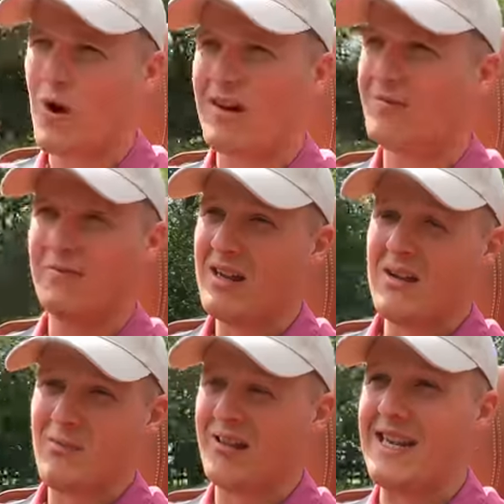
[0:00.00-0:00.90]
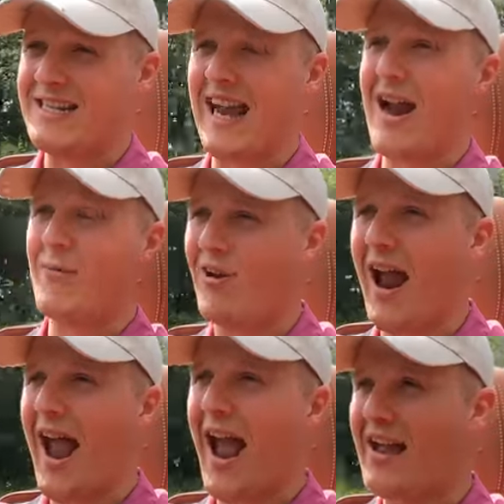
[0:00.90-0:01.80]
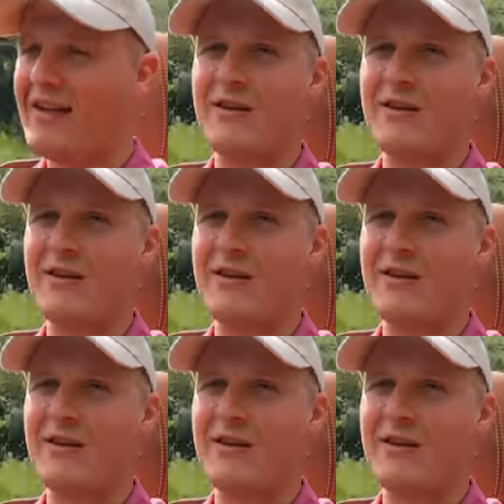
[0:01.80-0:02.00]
one pretty damn rare